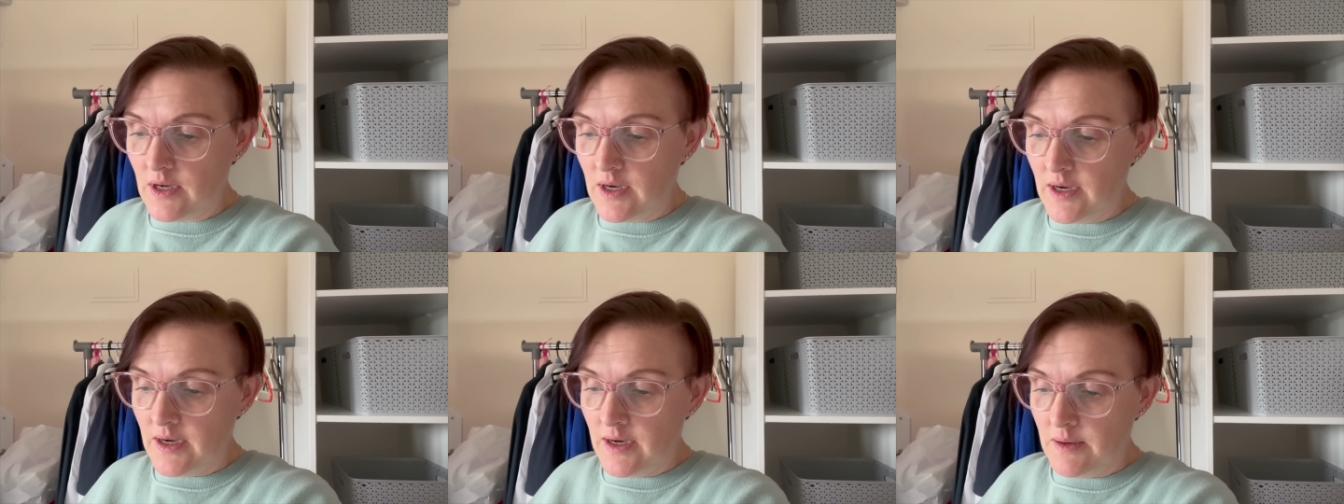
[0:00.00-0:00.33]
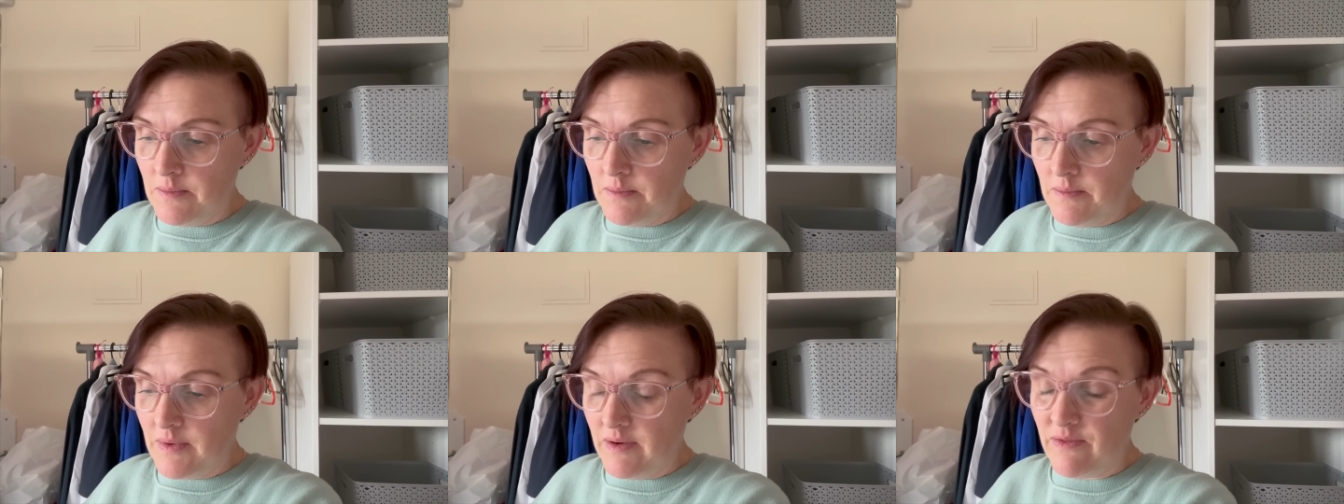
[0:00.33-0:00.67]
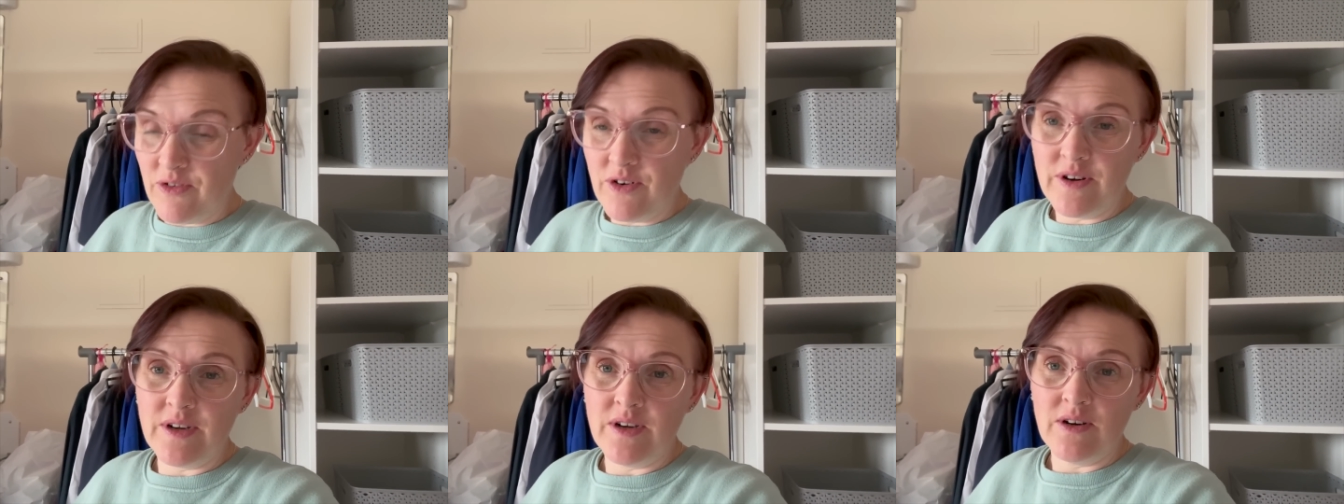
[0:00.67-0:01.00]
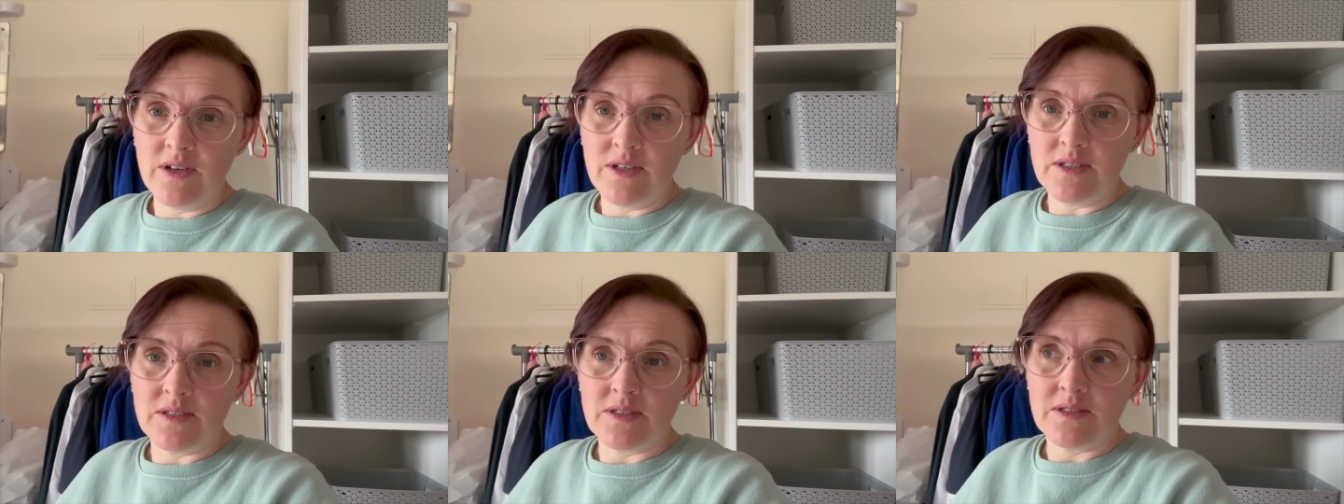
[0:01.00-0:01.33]
Um, and Friday
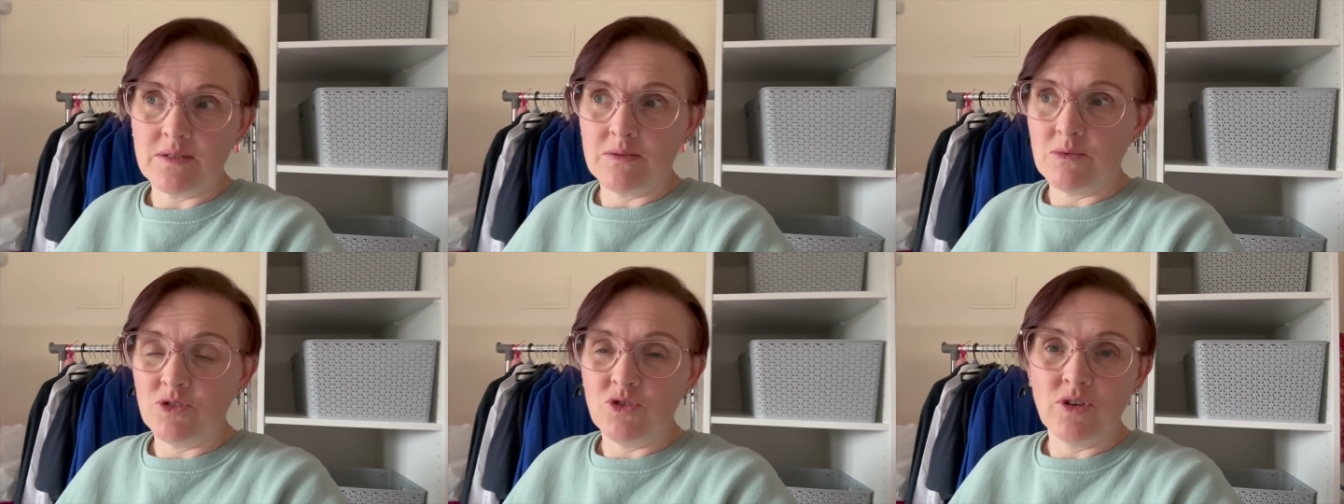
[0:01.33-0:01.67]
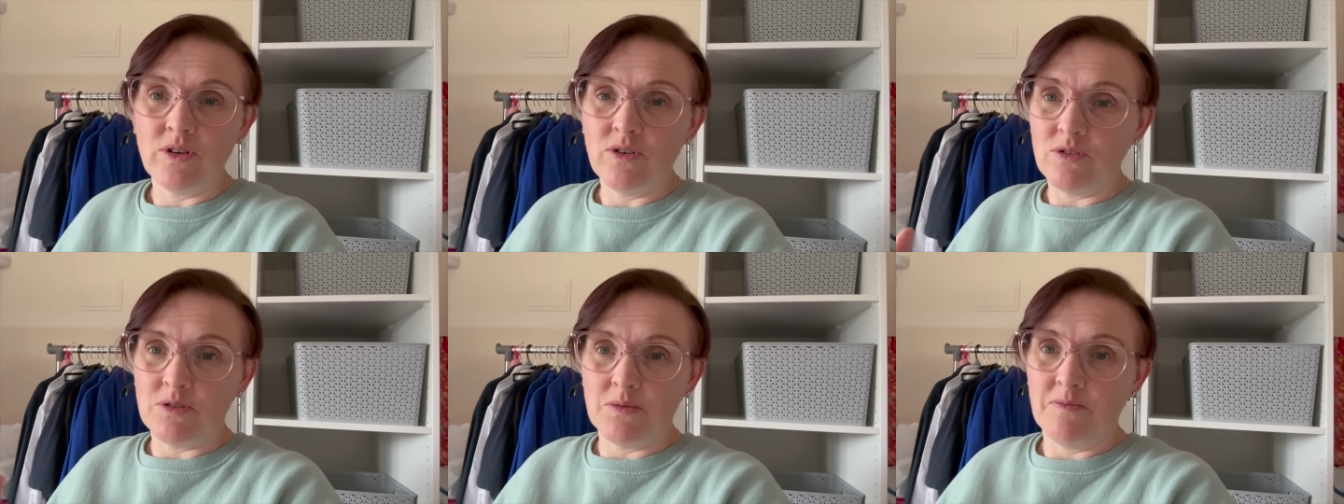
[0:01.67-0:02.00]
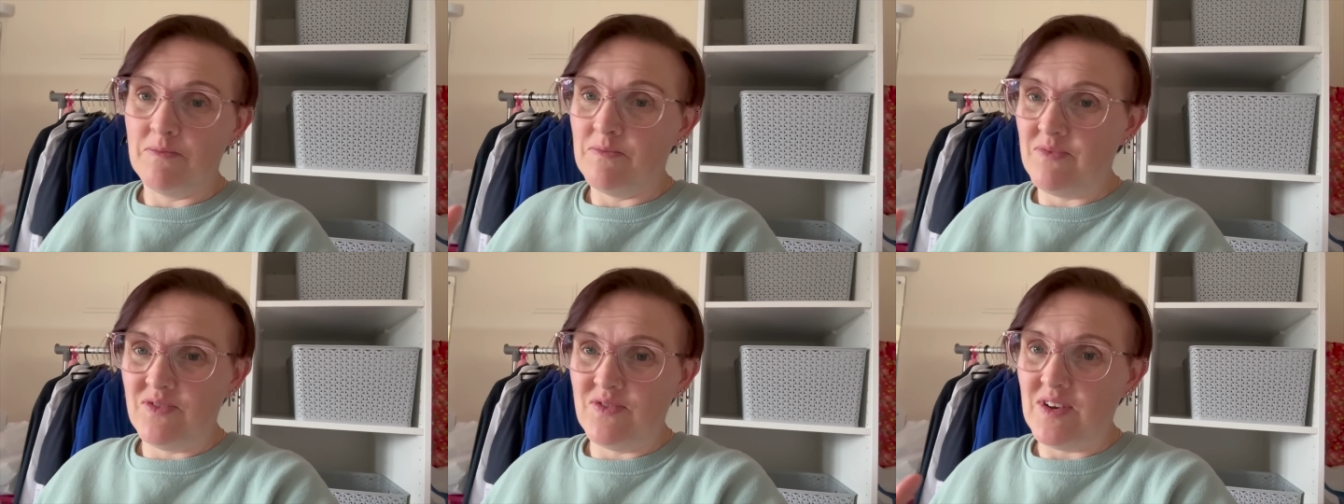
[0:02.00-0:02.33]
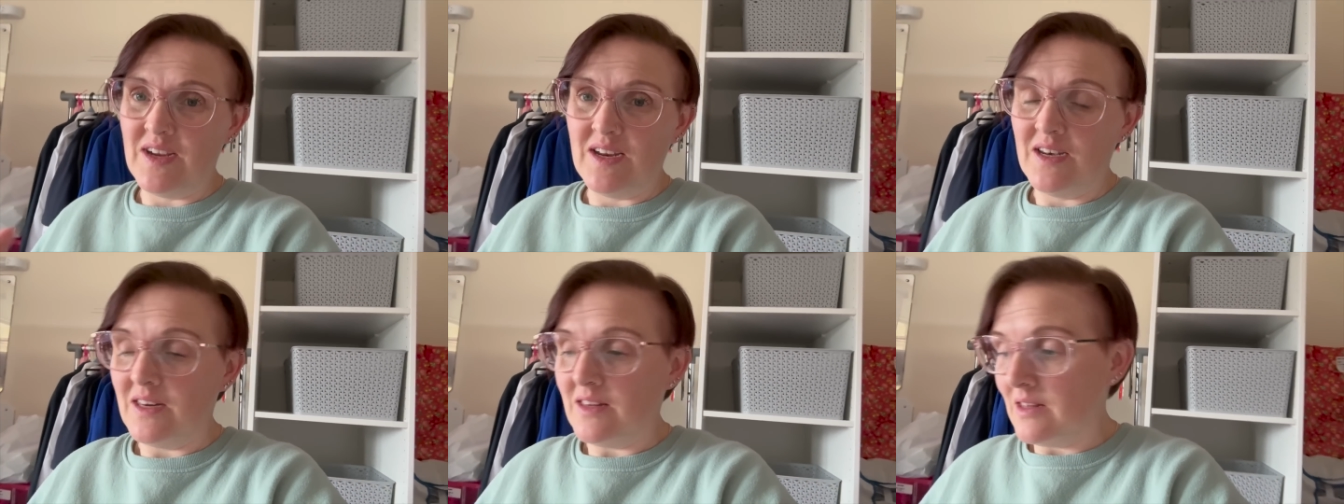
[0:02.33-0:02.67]
nights, we try not to fit
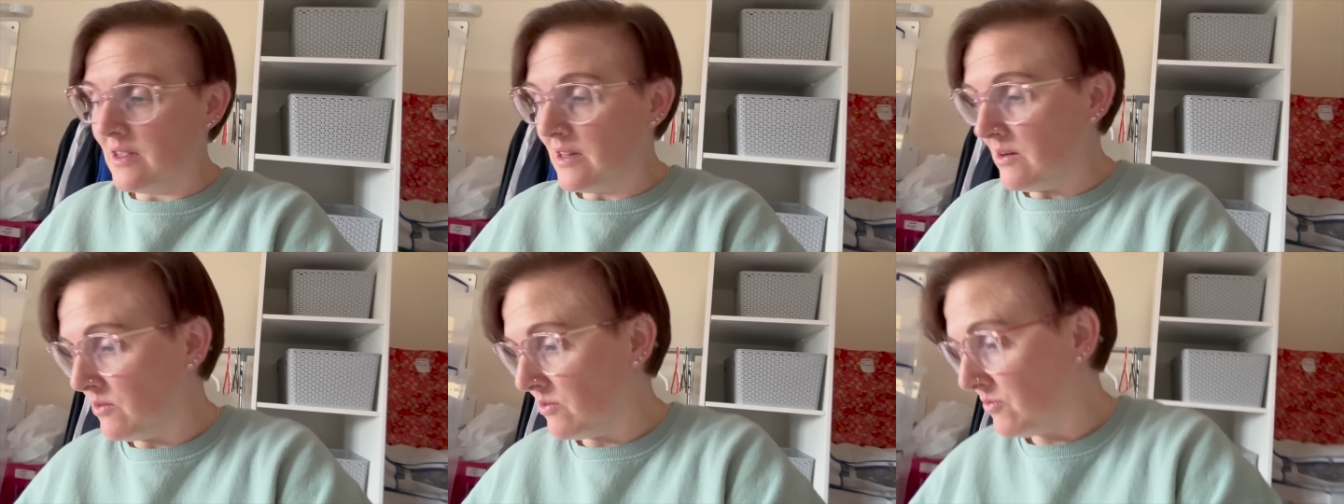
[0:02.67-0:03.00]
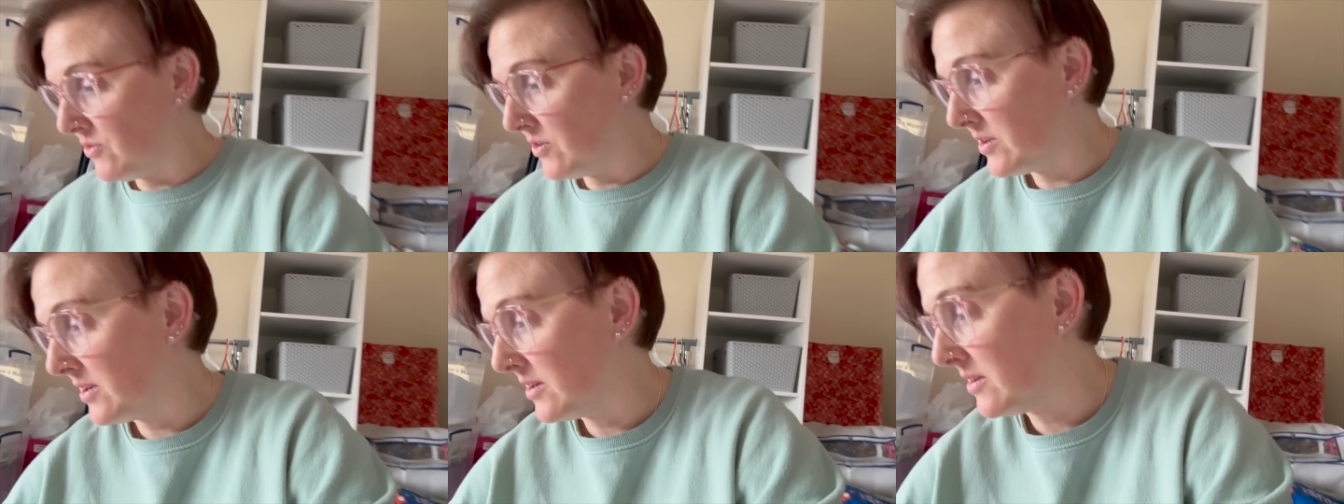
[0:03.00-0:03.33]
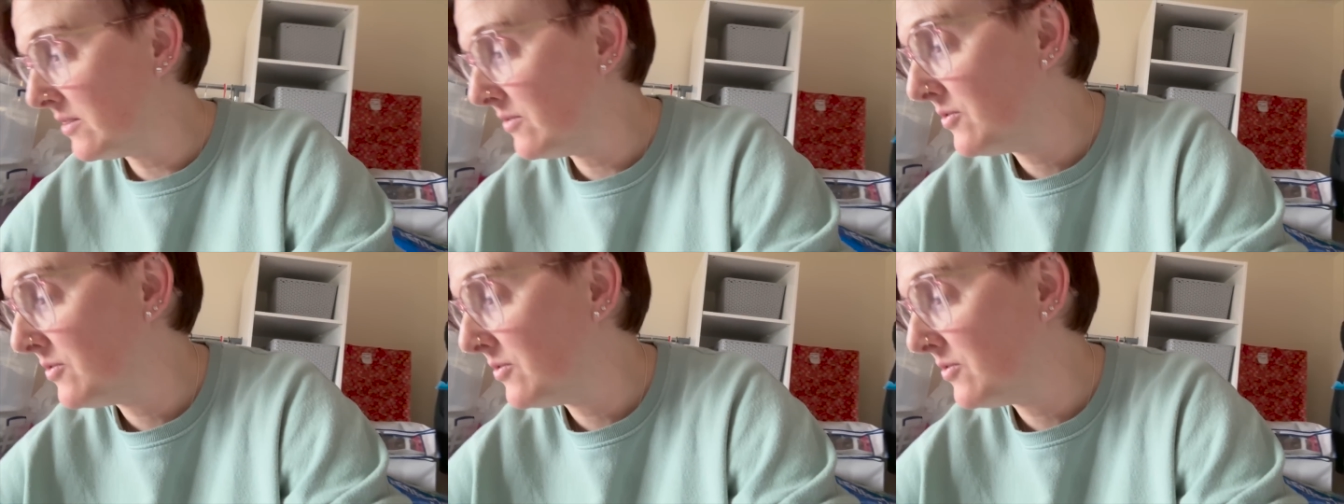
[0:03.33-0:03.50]
anything in on a Friday night.